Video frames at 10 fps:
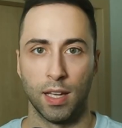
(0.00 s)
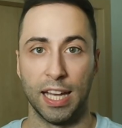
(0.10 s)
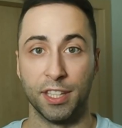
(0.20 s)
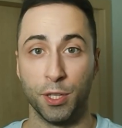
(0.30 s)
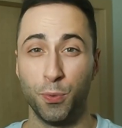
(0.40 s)

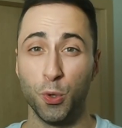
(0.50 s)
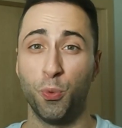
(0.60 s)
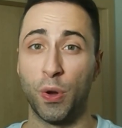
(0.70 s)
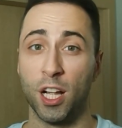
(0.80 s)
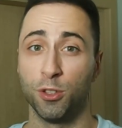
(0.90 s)
and if you
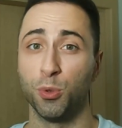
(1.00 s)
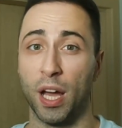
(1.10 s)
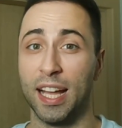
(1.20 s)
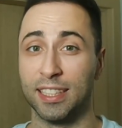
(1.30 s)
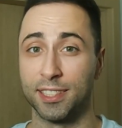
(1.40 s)
fail to
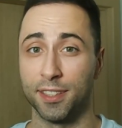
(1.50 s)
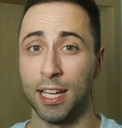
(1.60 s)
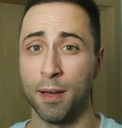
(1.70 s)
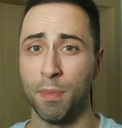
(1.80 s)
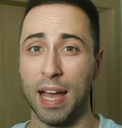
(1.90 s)
answer
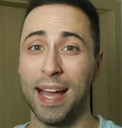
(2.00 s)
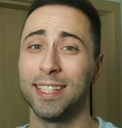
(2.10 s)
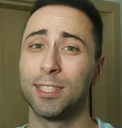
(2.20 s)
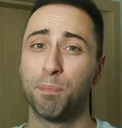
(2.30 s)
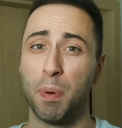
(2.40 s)
them,
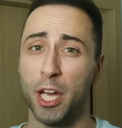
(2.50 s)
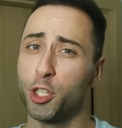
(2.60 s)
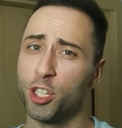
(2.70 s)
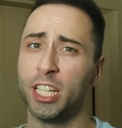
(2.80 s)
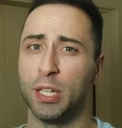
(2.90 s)

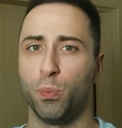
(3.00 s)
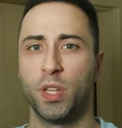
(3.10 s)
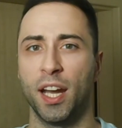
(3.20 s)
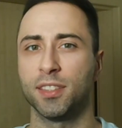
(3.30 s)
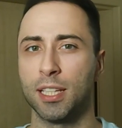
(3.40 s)
especially if
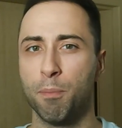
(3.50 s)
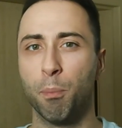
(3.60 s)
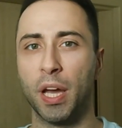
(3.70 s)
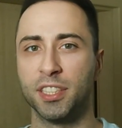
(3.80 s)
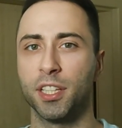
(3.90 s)
there are some
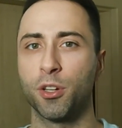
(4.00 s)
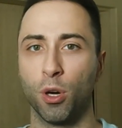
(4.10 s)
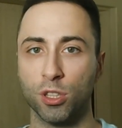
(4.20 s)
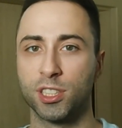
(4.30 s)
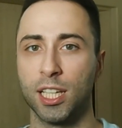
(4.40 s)
basic
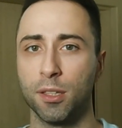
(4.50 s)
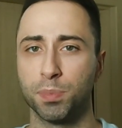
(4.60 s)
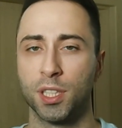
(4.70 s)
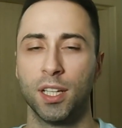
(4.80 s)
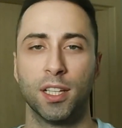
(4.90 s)

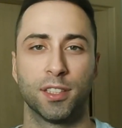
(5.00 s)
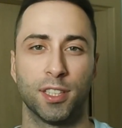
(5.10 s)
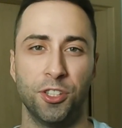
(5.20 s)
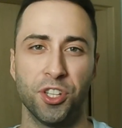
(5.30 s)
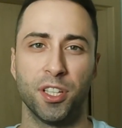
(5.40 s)
concepts
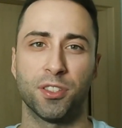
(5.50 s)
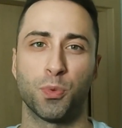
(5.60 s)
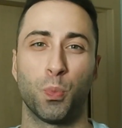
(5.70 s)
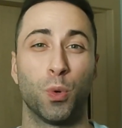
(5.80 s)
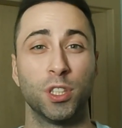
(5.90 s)
such as
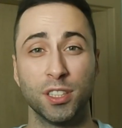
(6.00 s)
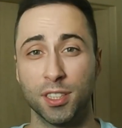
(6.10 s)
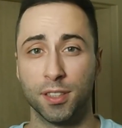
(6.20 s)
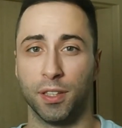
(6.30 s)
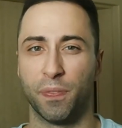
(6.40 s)
what is
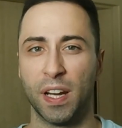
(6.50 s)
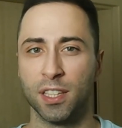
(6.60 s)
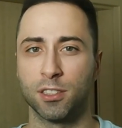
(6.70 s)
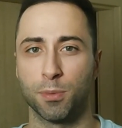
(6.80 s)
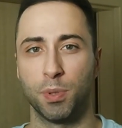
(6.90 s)
the
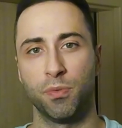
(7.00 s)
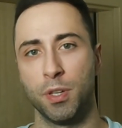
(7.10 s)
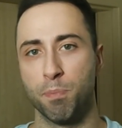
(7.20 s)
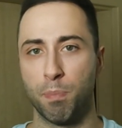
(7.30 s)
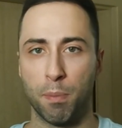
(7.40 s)
difference
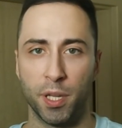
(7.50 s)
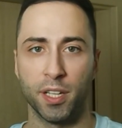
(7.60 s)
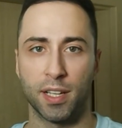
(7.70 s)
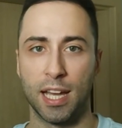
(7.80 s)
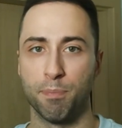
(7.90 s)
between
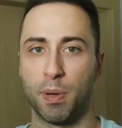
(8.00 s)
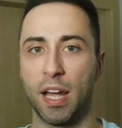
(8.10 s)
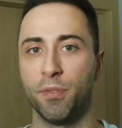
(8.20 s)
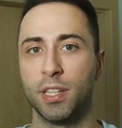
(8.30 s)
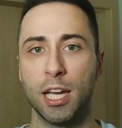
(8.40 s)
public and
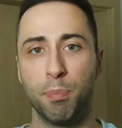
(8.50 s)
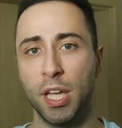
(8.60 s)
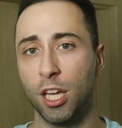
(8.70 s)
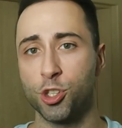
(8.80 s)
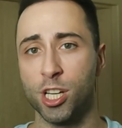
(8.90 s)
private IP
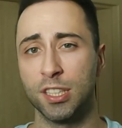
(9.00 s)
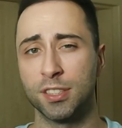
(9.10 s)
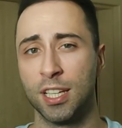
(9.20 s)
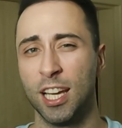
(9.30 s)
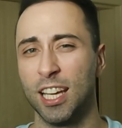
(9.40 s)

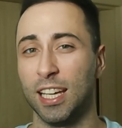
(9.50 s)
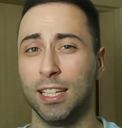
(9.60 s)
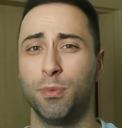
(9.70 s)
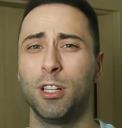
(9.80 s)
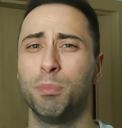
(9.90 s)
address,
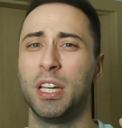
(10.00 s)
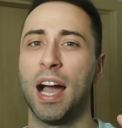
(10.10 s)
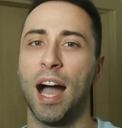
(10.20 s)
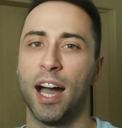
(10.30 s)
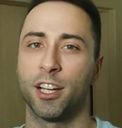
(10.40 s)
it will be
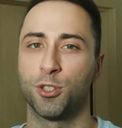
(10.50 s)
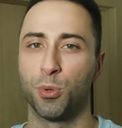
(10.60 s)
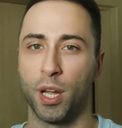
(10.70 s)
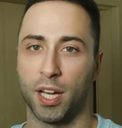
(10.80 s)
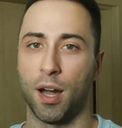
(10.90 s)
hard to
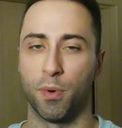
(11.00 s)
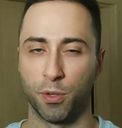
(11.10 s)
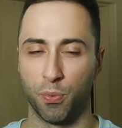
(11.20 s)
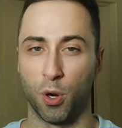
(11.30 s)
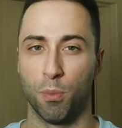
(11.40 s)
recover
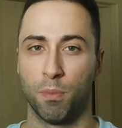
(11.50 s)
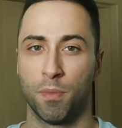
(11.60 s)
from.